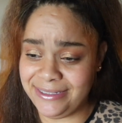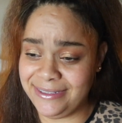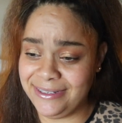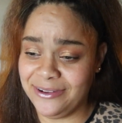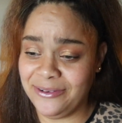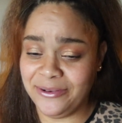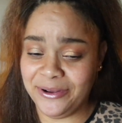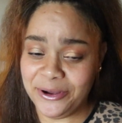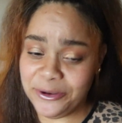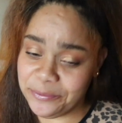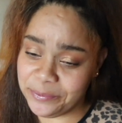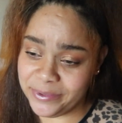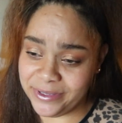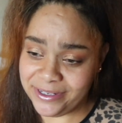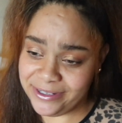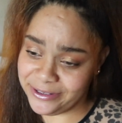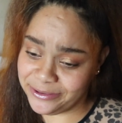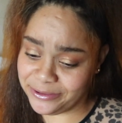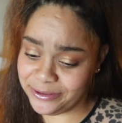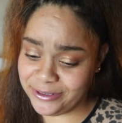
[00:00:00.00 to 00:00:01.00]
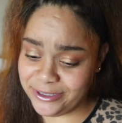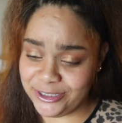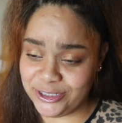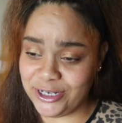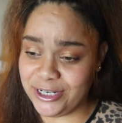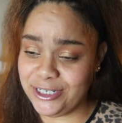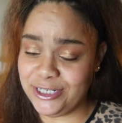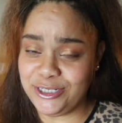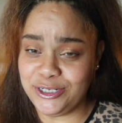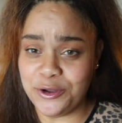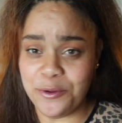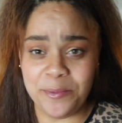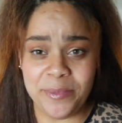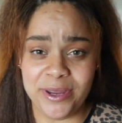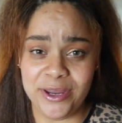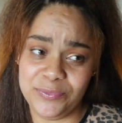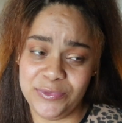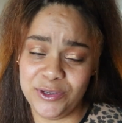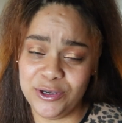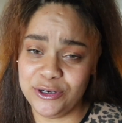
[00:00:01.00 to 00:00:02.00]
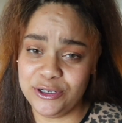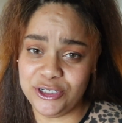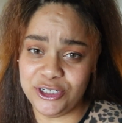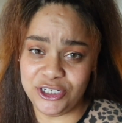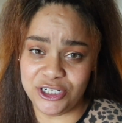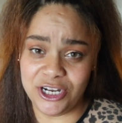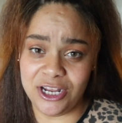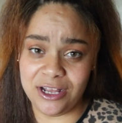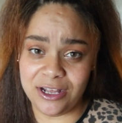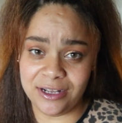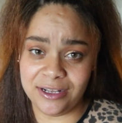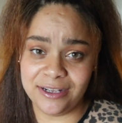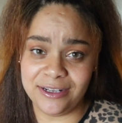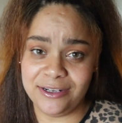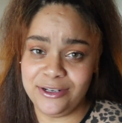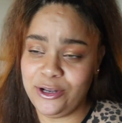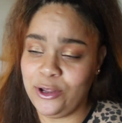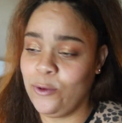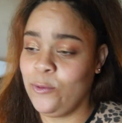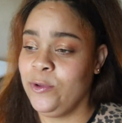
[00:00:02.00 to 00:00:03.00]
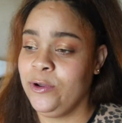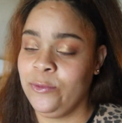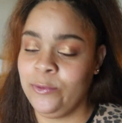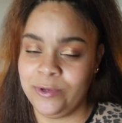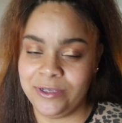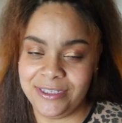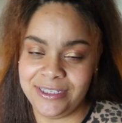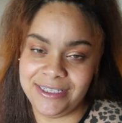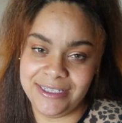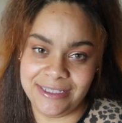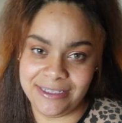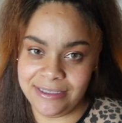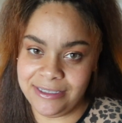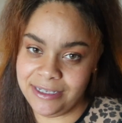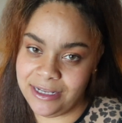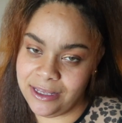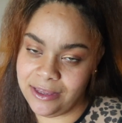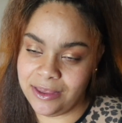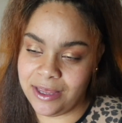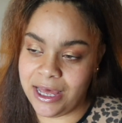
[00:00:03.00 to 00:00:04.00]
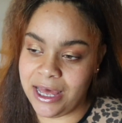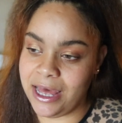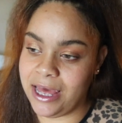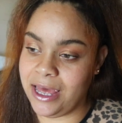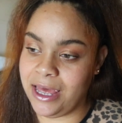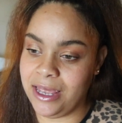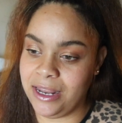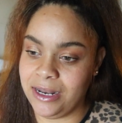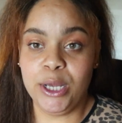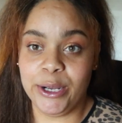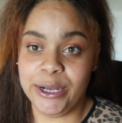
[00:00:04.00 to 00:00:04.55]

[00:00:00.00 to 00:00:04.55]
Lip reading: Don't open the door and try to show me your junk. No one wants to see that.